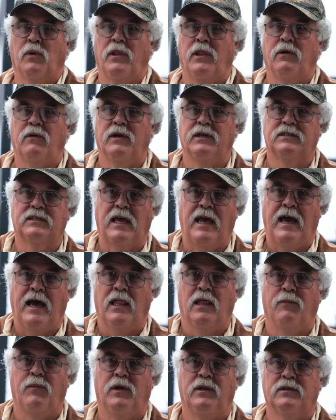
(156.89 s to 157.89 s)
whether it's a
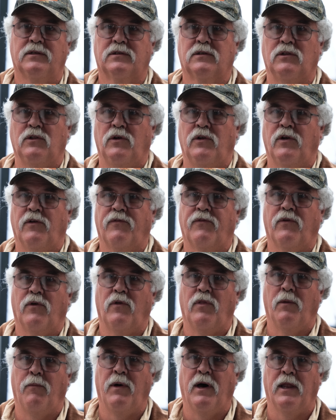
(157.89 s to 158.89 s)
halibut excluder
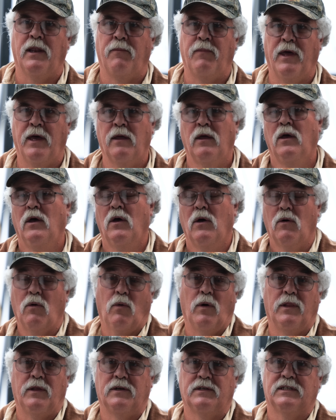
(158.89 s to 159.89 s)
for the bottom net,
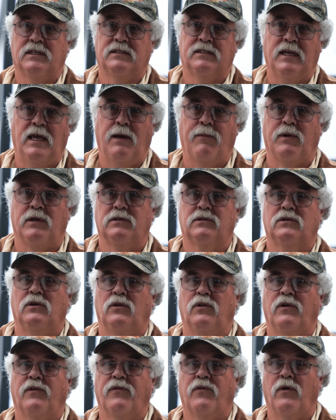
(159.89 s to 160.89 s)
whether it's a salmon
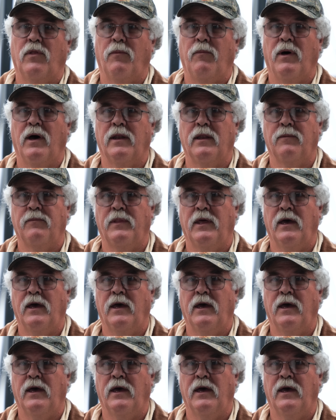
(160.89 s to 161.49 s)
excluder for the bottom